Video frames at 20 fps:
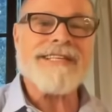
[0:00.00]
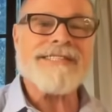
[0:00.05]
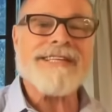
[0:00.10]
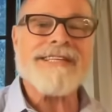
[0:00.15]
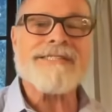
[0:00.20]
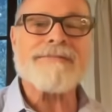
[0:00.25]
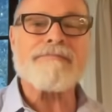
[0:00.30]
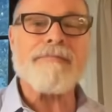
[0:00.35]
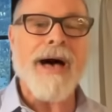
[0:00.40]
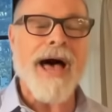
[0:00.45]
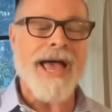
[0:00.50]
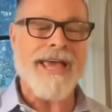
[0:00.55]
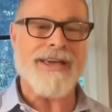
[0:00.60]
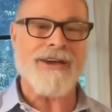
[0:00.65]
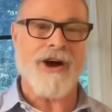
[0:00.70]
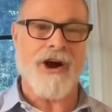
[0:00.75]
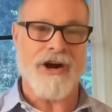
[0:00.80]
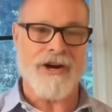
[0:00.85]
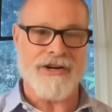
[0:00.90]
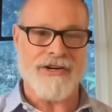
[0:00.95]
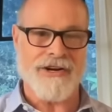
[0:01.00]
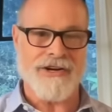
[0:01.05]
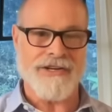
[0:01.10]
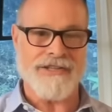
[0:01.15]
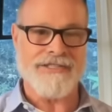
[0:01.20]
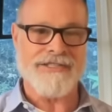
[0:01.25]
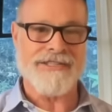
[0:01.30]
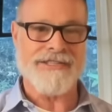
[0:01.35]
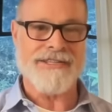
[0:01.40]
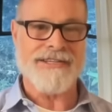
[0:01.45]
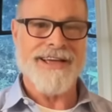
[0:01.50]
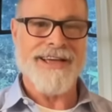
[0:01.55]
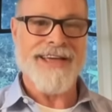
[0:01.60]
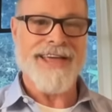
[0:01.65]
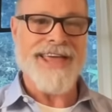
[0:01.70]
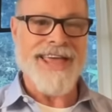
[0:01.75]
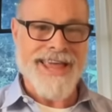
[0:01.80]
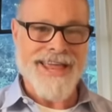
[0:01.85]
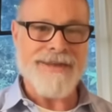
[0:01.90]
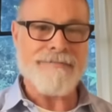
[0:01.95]
is my gardeners
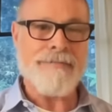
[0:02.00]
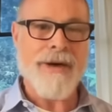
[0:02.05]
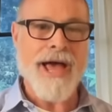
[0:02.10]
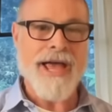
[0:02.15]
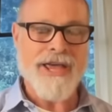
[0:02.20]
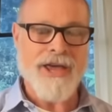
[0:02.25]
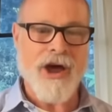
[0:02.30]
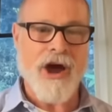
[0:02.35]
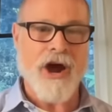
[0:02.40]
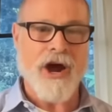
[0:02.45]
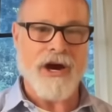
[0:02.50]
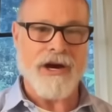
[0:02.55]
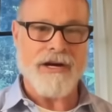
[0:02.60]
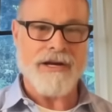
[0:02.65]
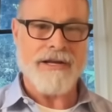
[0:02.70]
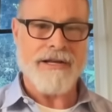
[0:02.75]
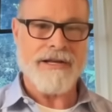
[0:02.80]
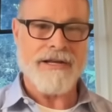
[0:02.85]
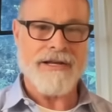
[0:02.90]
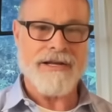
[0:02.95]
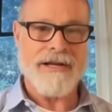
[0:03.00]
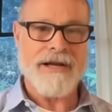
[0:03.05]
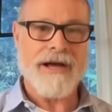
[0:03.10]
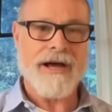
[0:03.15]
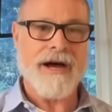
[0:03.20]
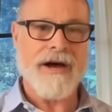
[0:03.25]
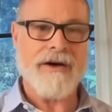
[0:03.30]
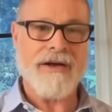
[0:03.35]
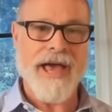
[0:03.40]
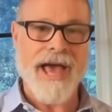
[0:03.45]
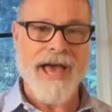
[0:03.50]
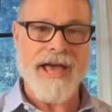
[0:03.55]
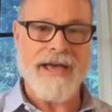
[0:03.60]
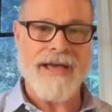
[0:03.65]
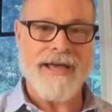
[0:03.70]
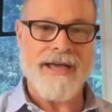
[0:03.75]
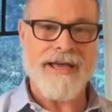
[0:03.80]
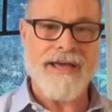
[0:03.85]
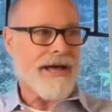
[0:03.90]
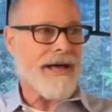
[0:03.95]
in my yard. Okay,
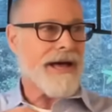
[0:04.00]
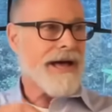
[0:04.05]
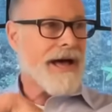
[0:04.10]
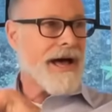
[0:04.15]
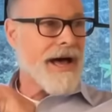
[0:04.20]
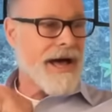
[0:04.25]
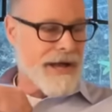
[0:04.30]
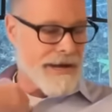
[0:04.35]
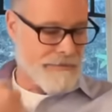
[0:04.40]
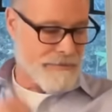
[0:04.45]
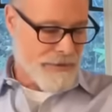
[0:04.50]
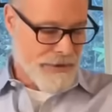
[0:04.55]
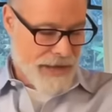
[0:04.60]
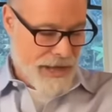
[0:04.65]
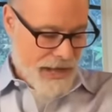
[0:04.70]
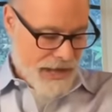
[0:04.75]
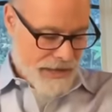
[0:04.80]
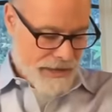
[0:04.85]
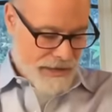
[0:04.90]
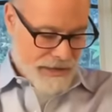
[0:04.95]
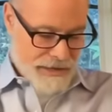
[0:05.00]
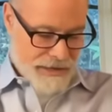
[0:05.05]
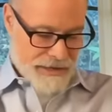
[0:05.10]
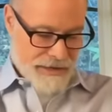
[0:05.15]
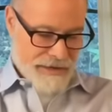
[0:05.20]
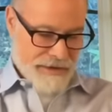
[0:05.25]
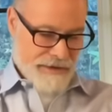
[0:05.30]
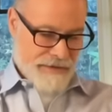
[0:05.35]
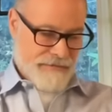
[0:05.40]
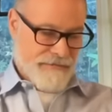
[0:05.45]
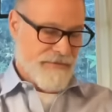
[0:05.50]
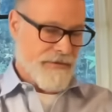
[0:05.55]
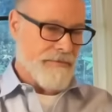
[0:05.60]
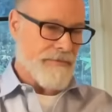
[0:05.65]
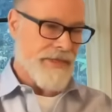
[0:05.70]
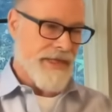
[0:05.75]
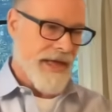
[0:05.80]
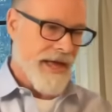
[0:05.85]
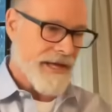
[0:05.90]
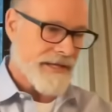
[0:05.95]
unplug from
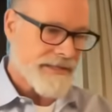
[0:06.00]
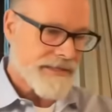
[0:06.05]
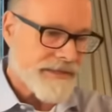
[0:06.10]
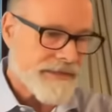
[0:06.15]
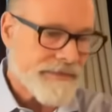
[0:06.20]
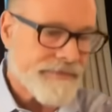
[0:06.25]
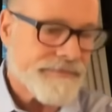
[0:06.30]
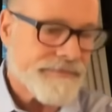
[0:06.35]
this.